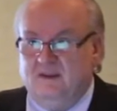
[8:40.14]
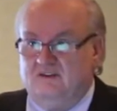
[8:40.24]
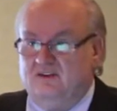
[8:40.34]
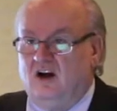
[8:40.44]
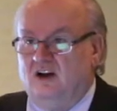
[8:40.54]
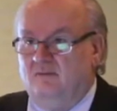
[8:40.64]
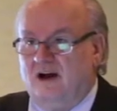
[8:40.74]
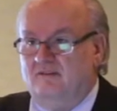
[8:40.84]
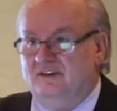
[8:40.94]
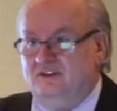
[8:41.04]
They're talking
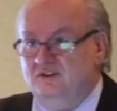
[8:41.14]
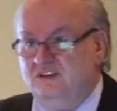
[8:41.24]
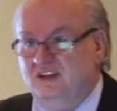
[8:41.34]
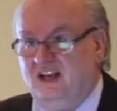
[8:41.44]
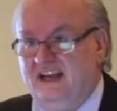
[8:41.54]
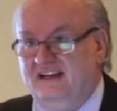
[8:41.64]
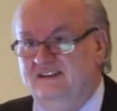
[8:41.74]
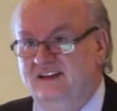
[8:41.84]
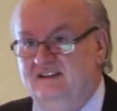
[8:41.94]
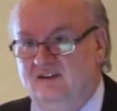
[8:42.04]
about reducing the
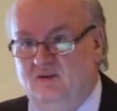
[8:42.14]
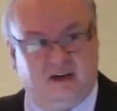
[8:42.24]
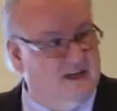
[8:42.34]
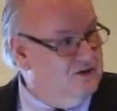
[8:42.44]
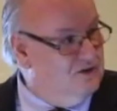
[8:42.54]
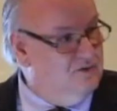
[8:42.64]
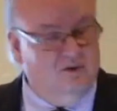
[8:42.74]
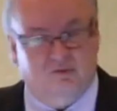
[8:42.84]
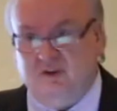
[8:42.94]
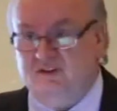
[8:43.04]
latency so it can do
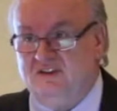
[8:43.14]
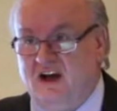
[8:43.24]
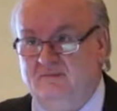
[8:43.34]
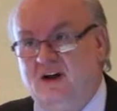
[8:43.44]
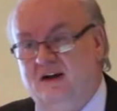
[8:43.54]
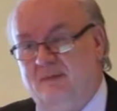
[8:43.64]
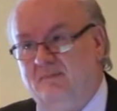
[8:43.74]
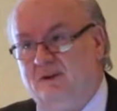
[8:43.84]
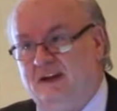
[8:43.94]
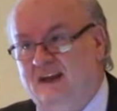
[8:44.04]
real-time type
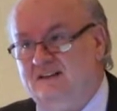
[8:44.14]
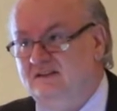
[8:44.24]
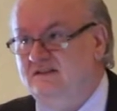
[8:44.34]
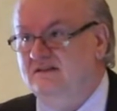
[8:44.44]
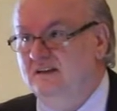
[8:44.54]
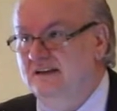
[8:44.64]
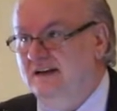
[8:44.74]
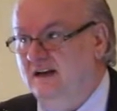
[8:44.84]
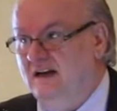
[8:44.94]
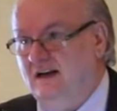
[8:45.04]
applications,
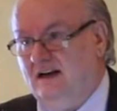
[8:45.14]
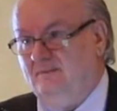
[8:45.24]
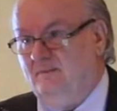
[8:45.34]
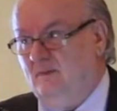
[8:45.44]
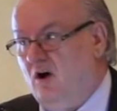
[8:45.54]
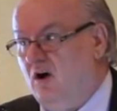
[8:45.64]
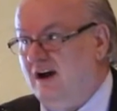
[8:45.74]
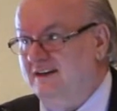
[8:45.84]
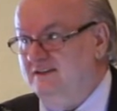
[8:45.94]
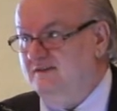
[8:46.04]
all
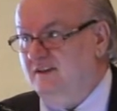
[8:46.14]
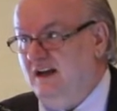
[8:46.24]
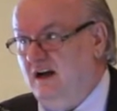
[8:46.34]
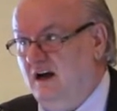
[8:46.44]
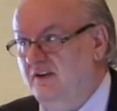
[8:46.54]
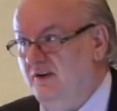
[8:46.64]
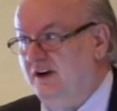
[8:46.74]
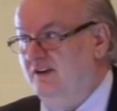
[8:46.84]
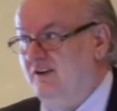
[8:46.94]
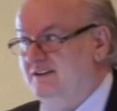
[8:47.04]
kinds of
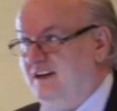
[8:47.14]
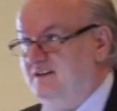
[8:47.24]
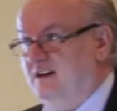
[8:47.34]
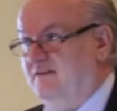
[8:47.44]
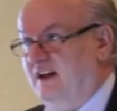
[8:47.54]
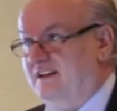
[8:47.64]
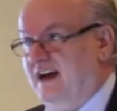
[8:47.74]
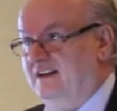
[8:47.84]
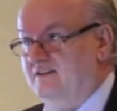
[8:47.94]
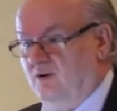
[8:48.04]
other interesting stuff like
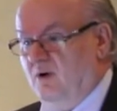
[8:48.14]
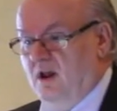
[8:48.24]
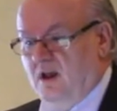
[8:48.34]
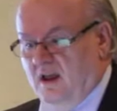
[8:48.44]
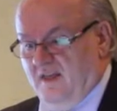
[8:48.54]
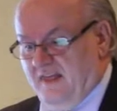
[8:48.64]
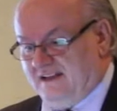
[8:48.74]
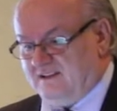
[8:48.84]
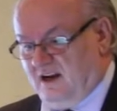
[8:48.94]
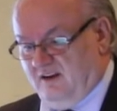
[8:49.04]
that. So
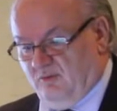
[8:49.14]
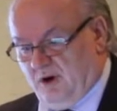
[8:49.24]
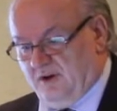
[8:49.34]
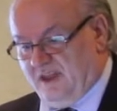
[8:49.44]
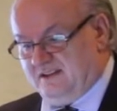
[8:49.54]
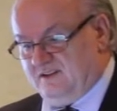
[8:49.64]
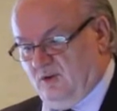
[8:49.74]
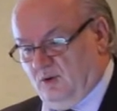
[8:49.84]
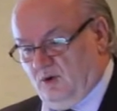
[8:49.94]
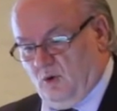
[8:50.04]
that's kind of where that's
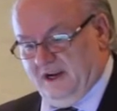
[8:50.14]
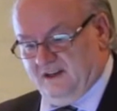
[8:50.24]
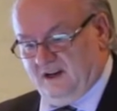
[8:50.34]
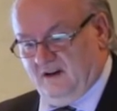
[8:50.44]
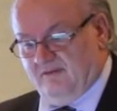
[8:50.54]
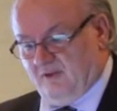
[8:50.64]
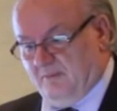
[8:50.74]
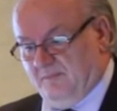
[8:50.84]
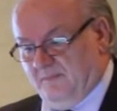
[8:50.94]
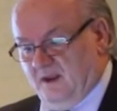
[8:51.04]
going to come from.